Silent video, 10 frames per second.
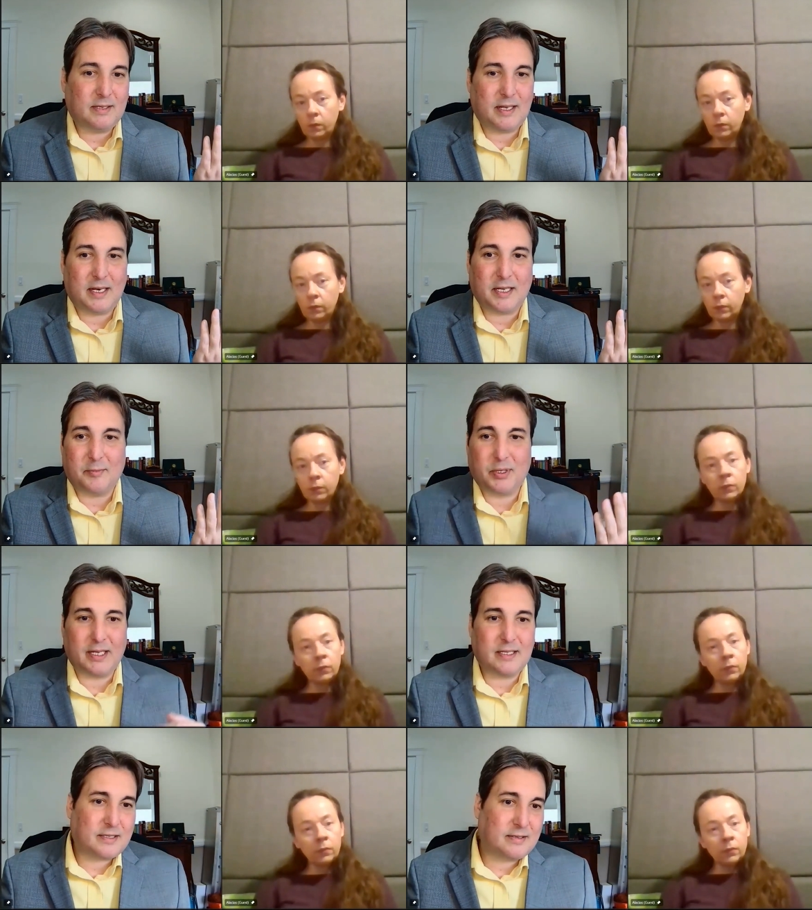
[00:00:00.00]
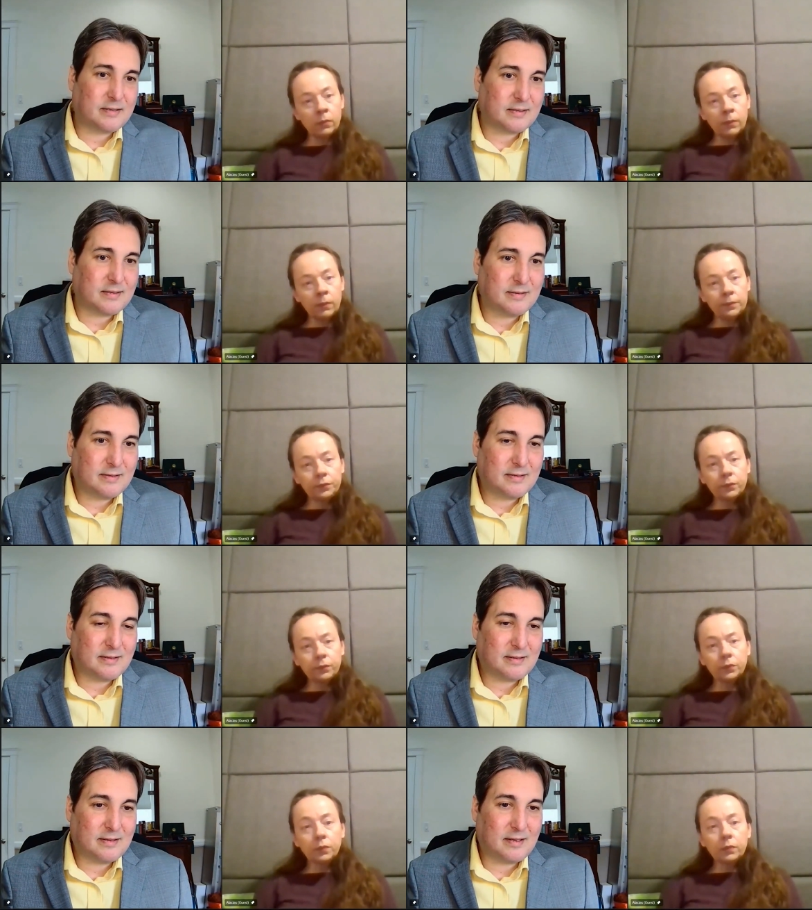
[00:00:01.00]
Speaker 1: any complaints
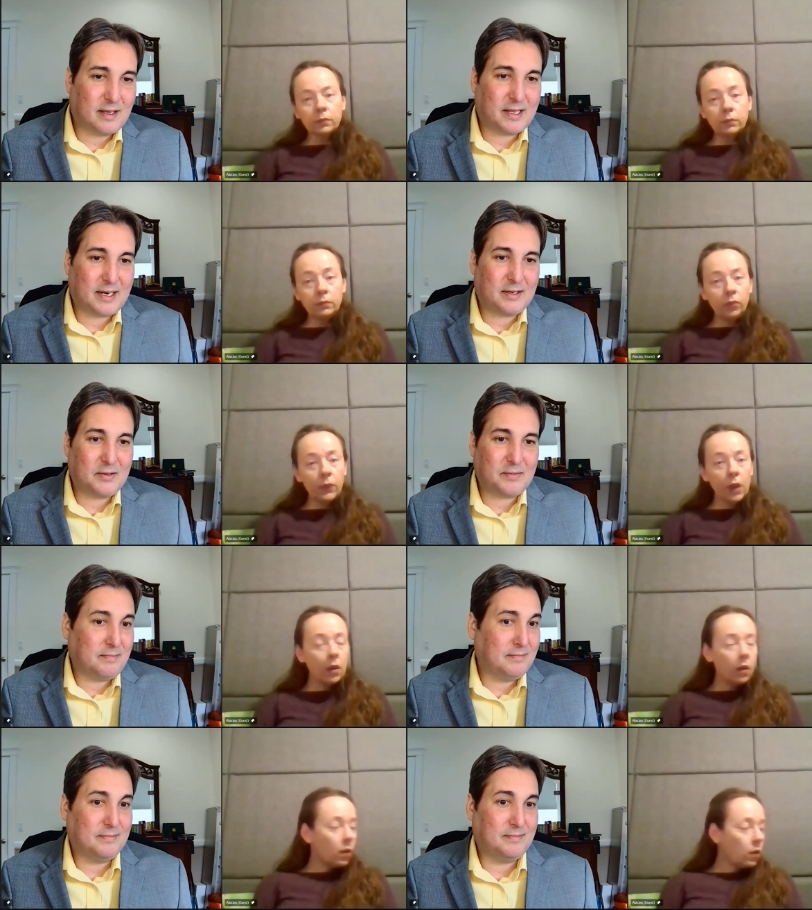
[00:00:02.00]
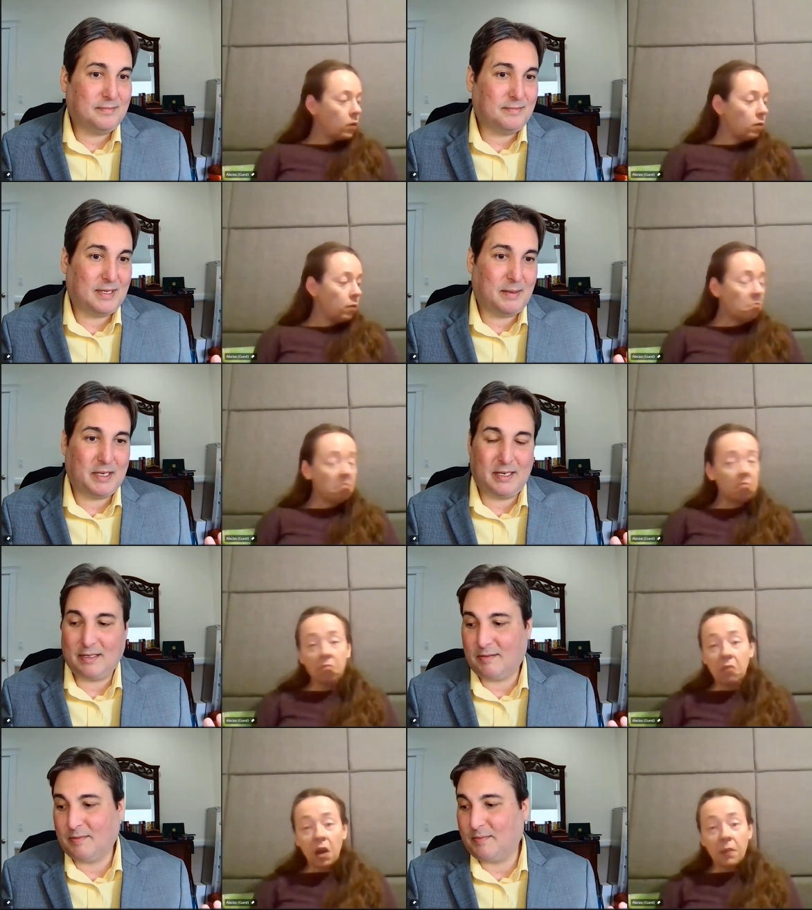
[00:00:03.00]
on that end? I mean,
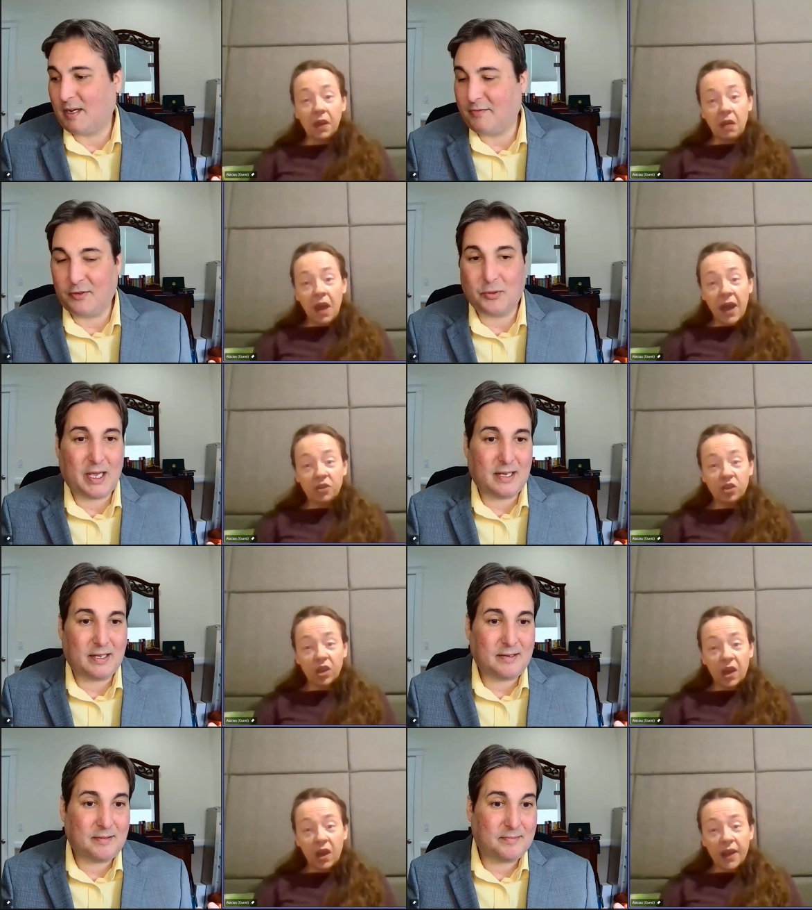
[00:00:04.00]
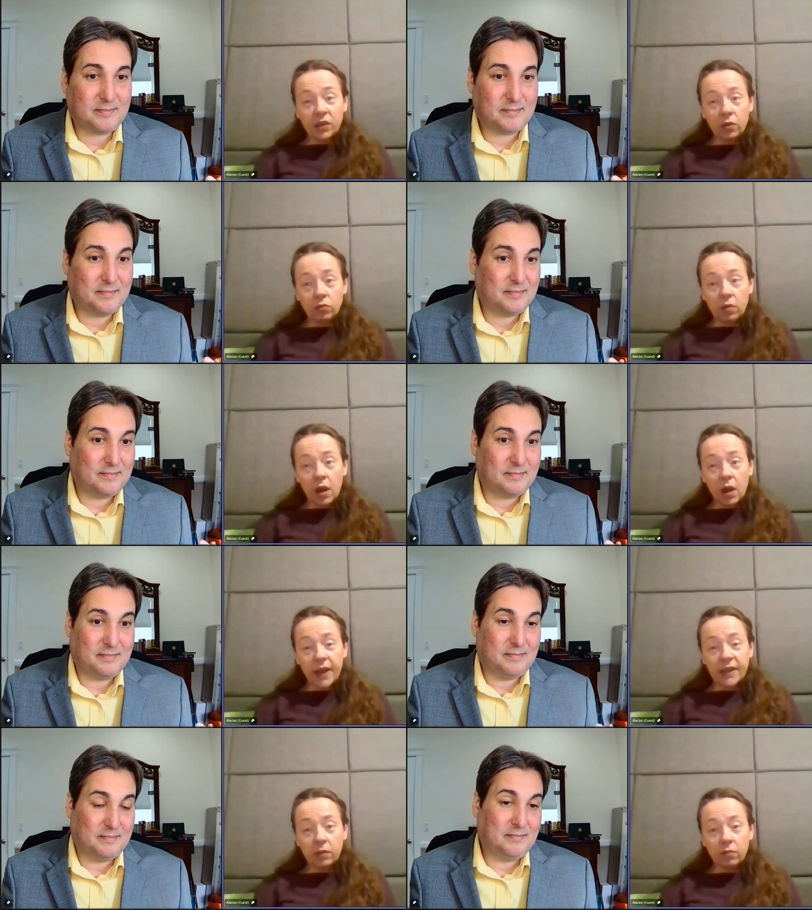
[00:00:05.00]
it's if you can. I,
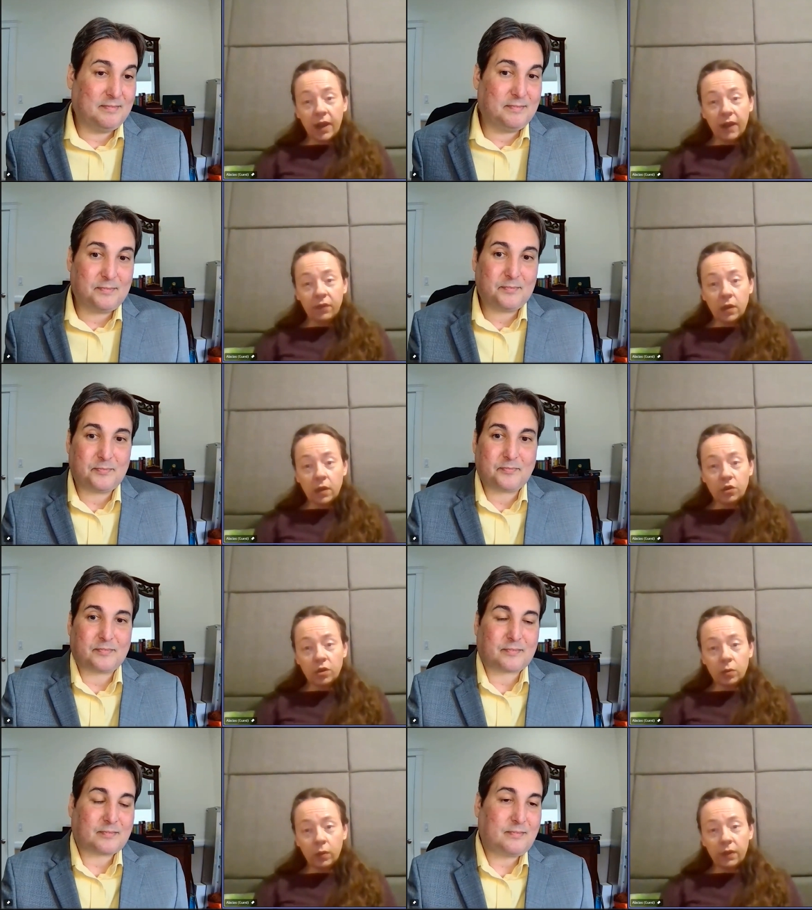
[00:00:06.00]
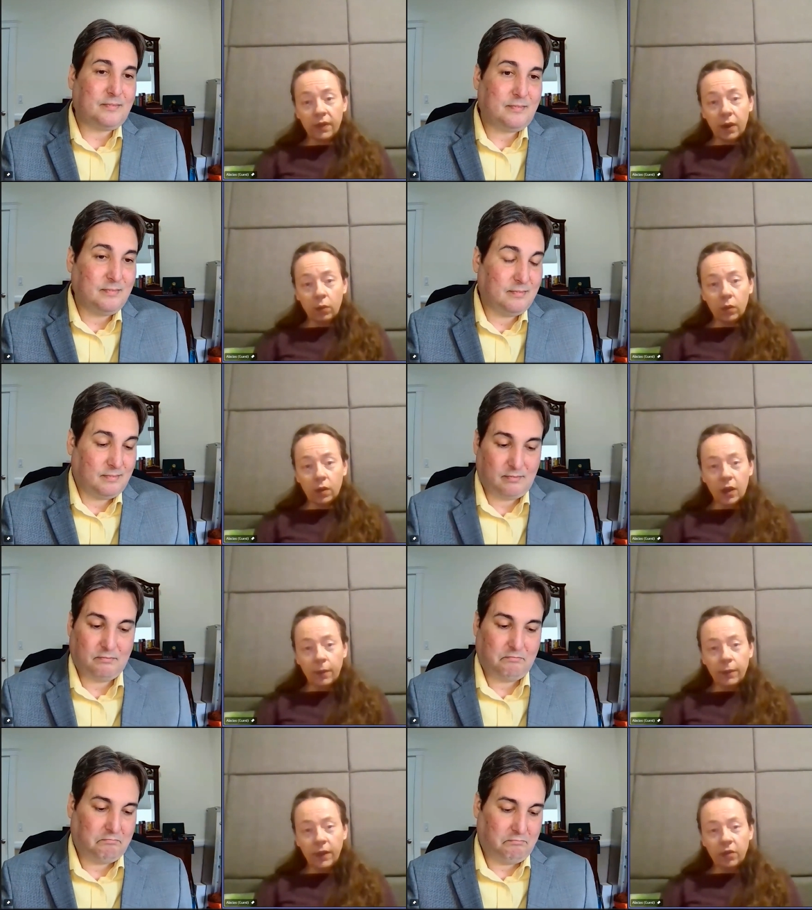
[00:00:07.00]
Speaker 2: I don't have an issue with that one.
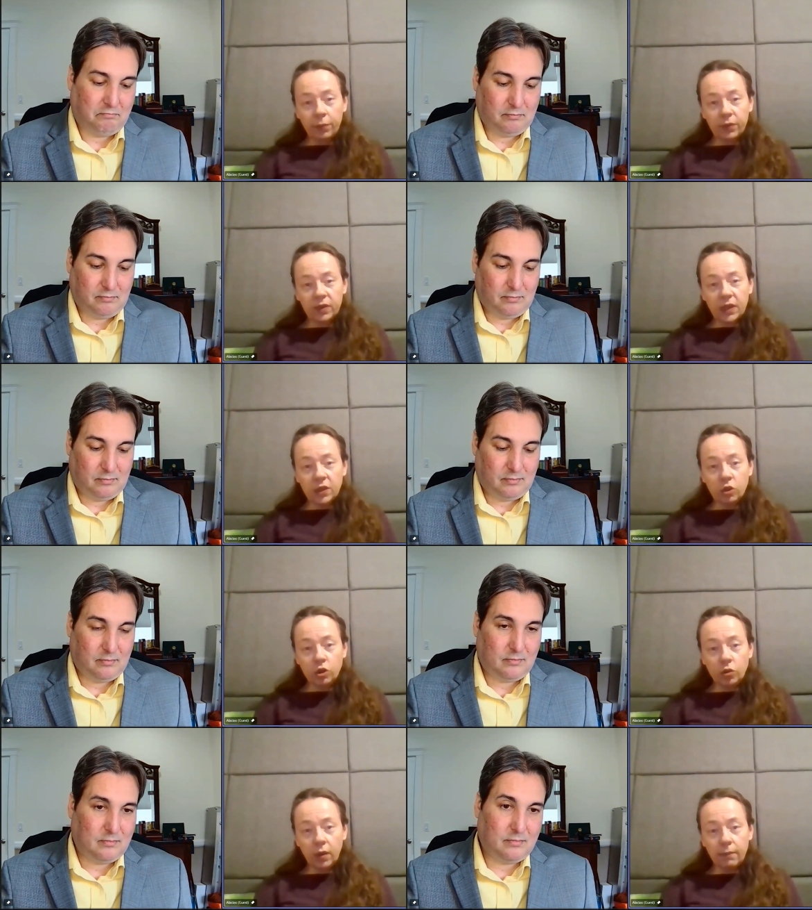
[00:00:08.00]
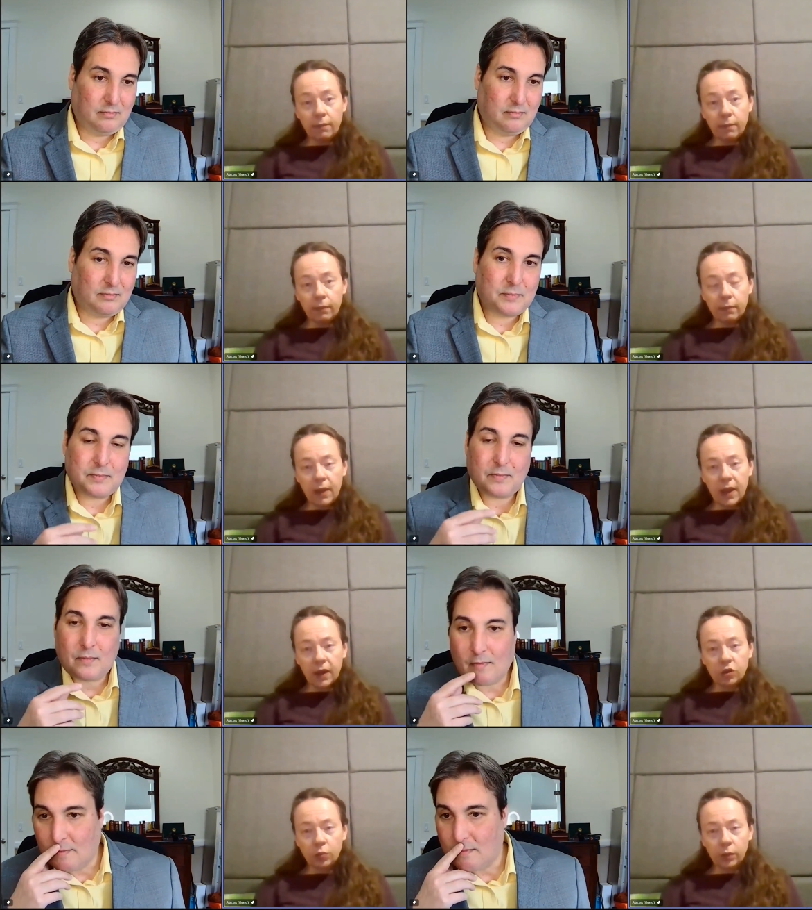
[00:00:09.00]
I mean, the percentage you can
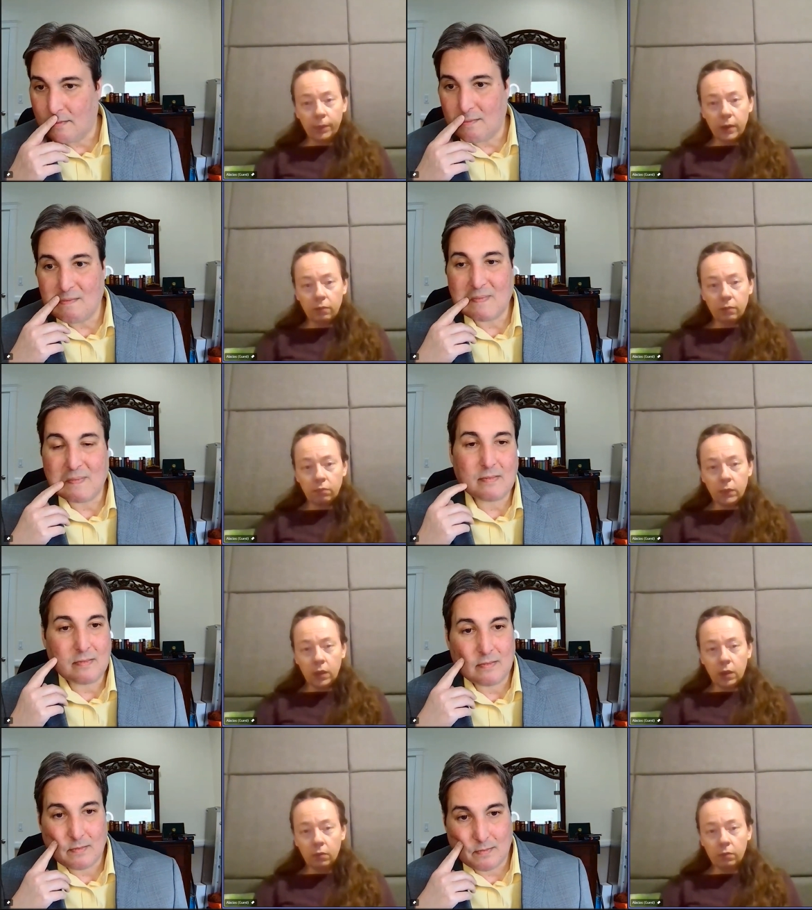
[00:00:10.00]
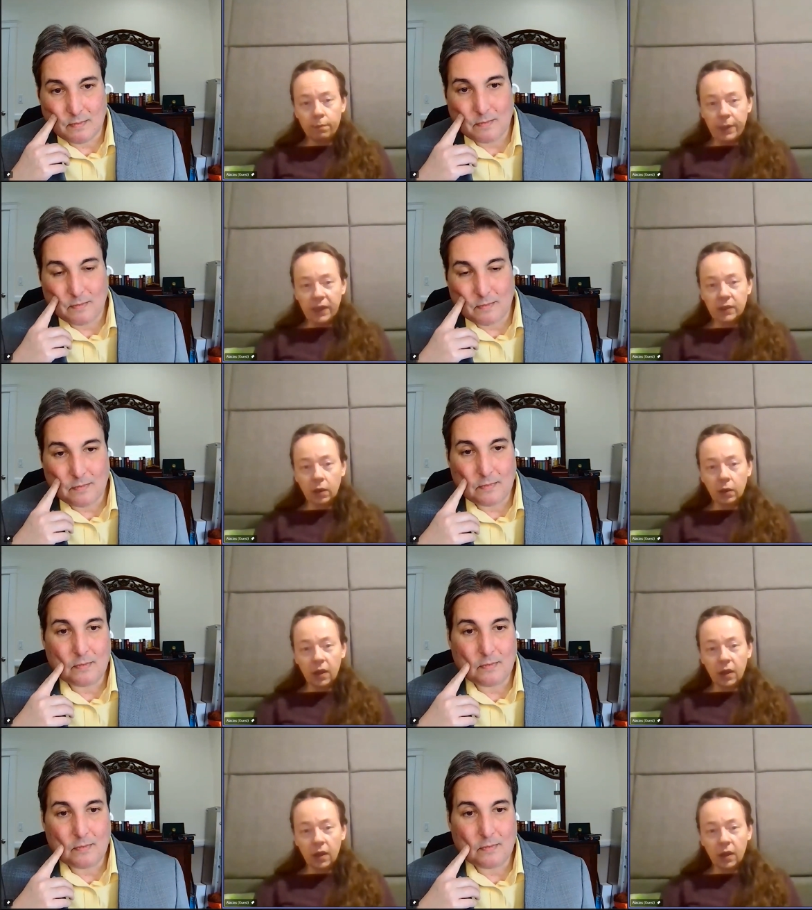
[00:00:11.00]
manage will be, you know, based